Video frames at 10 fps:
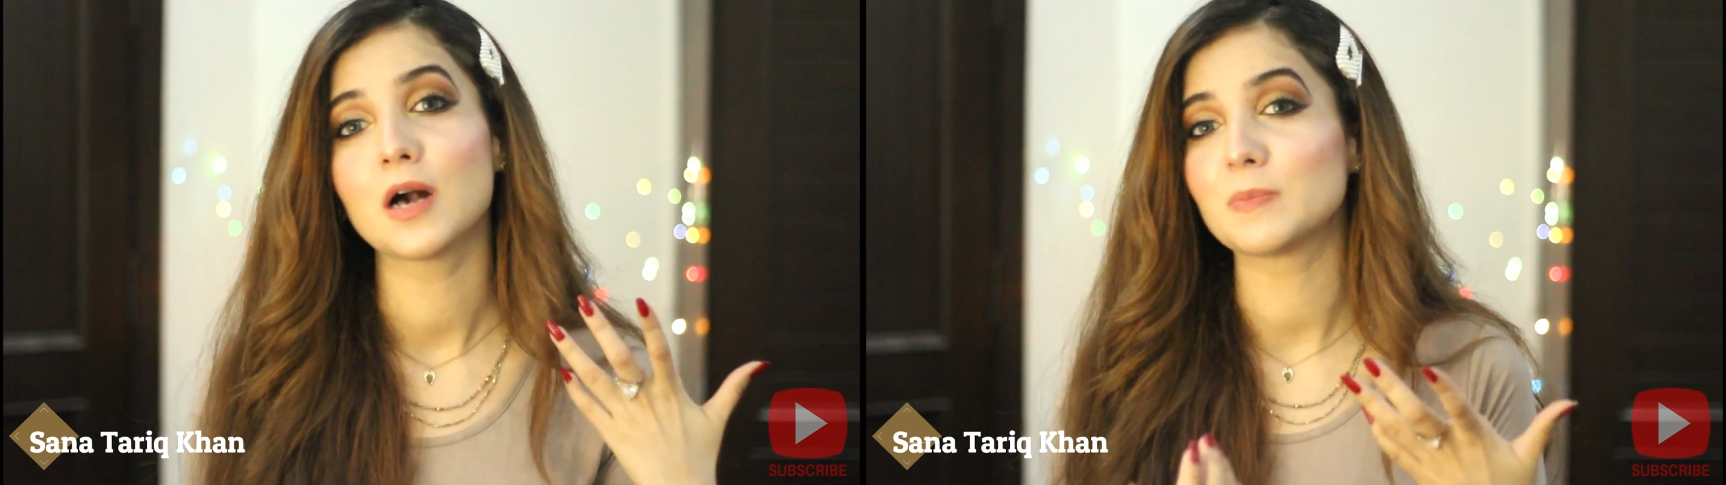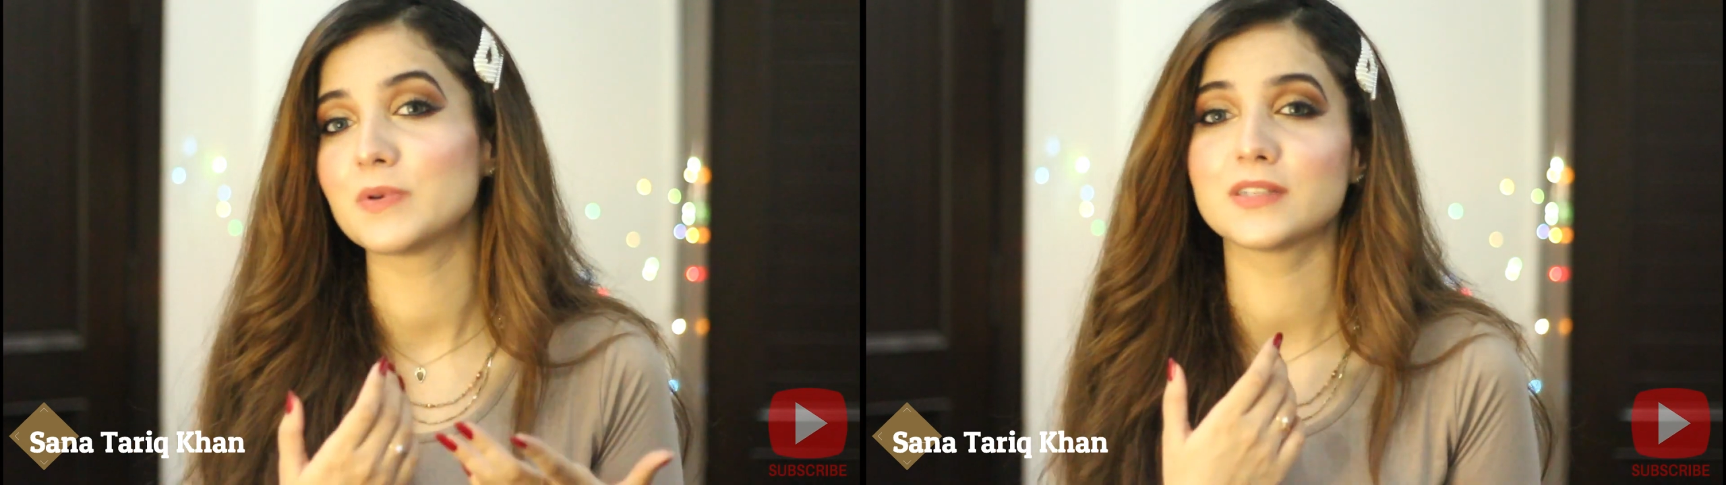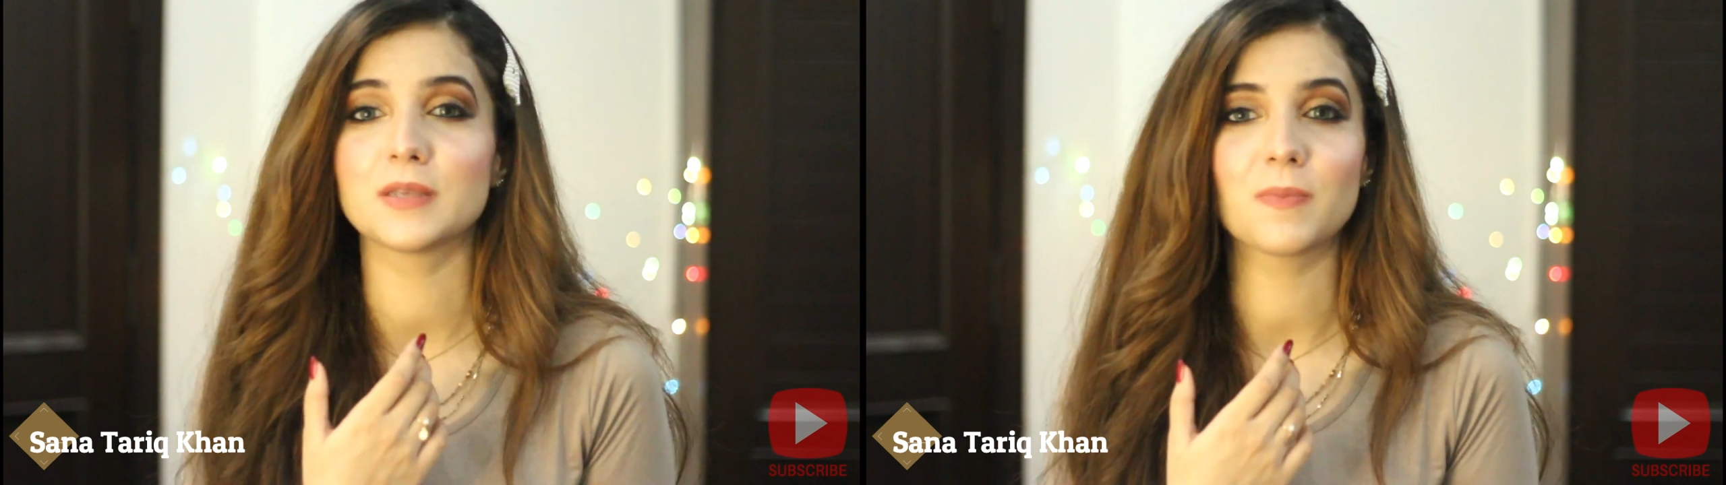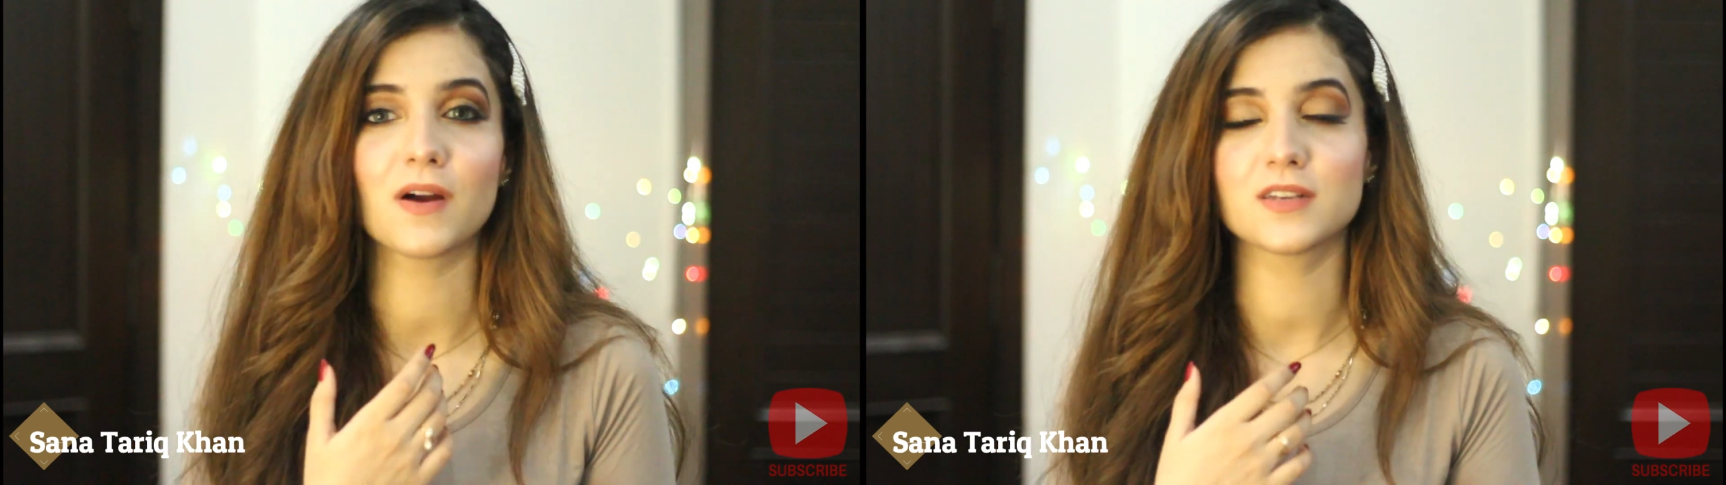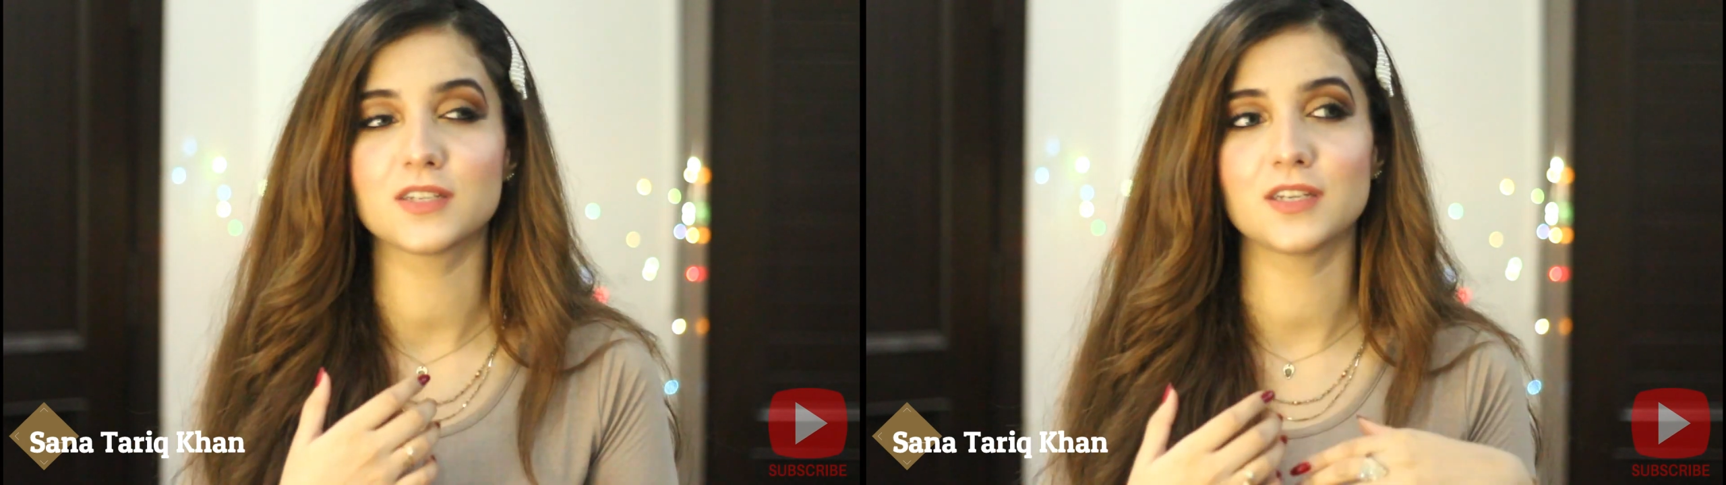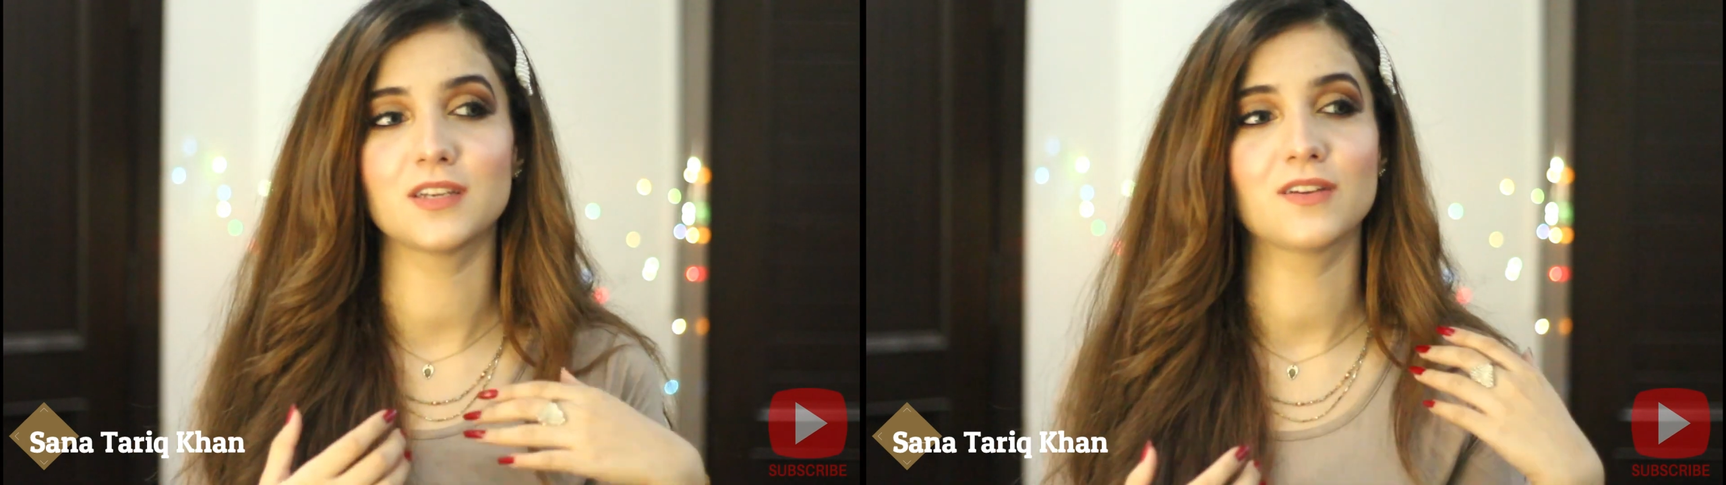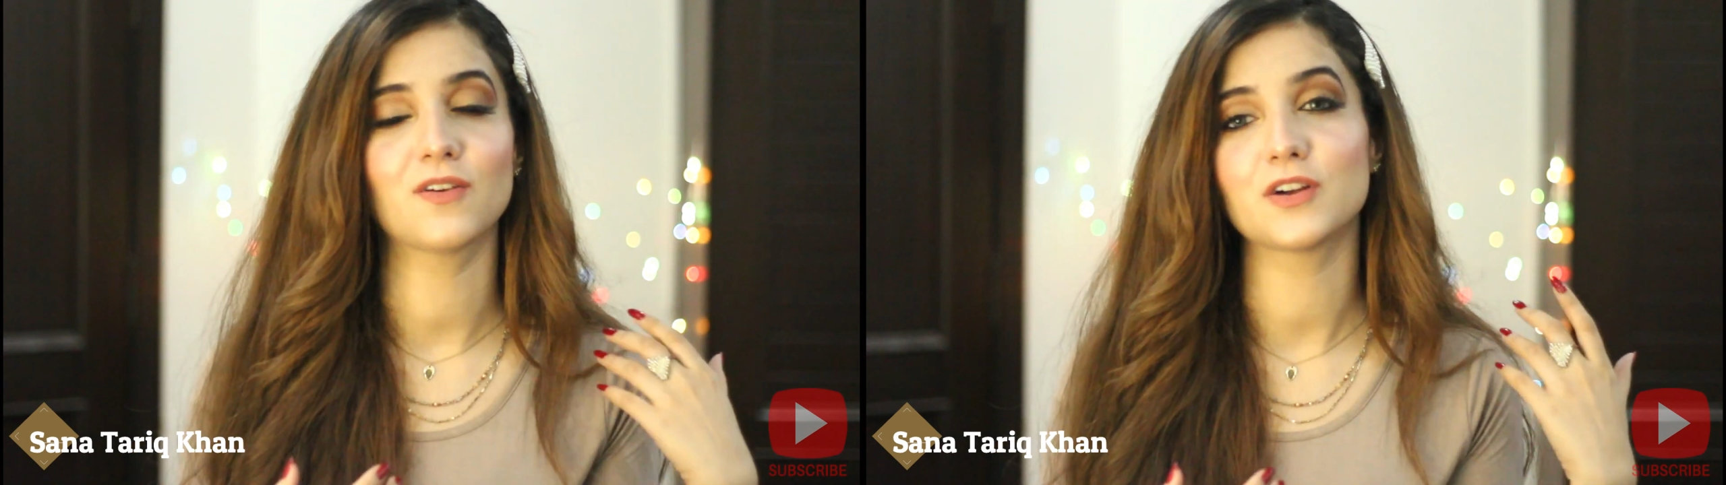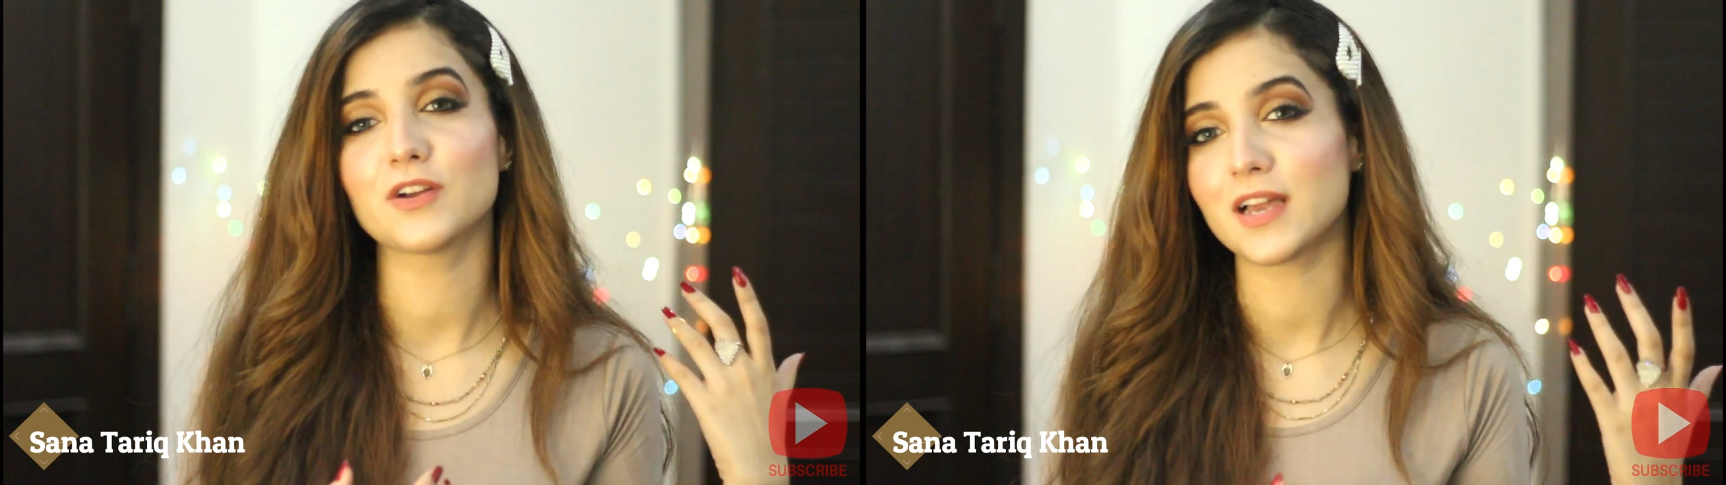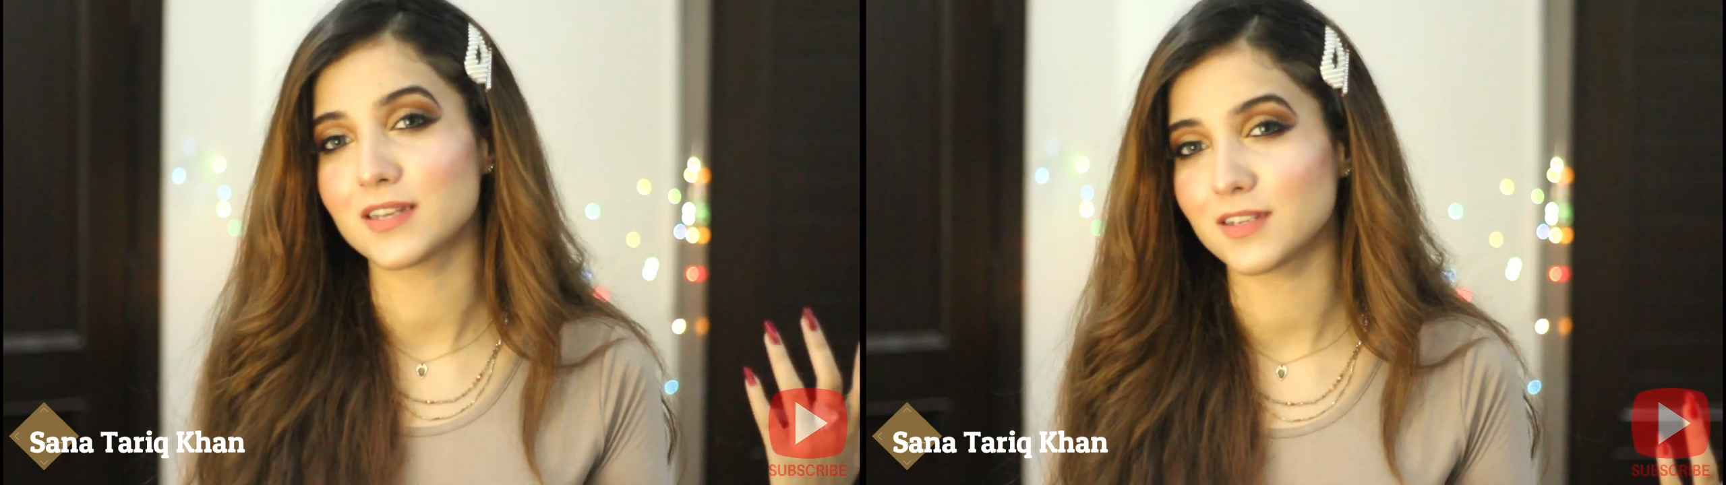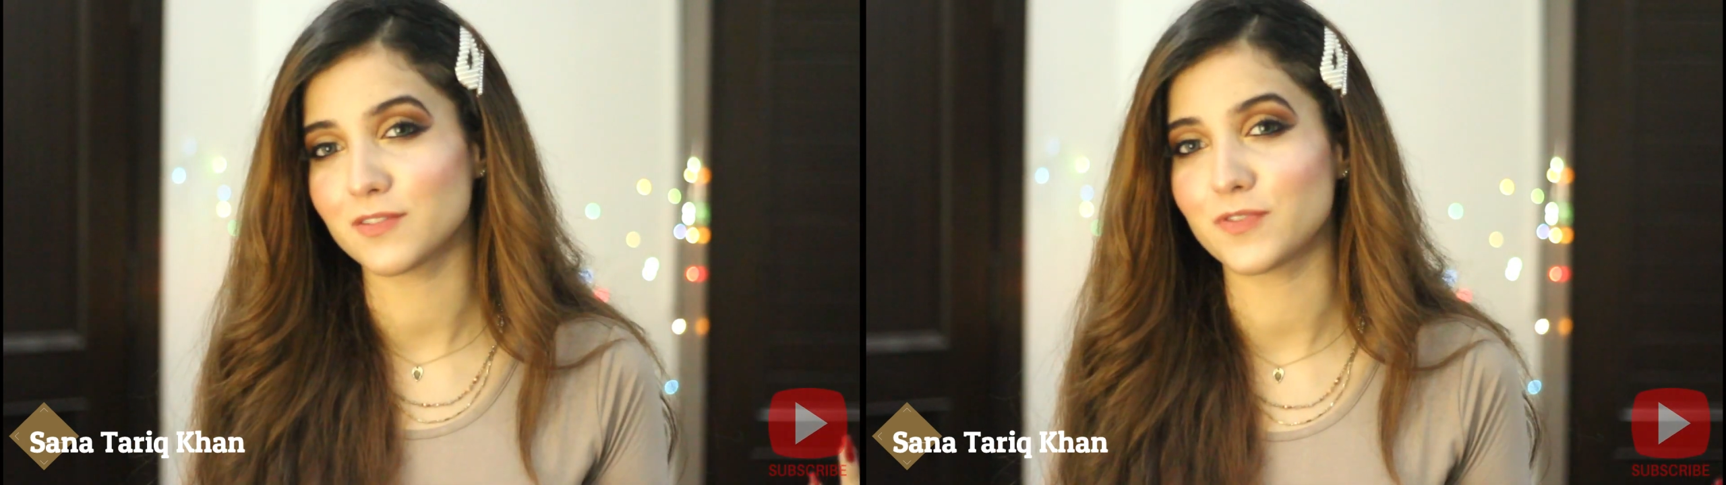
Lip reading: a birthday party or at a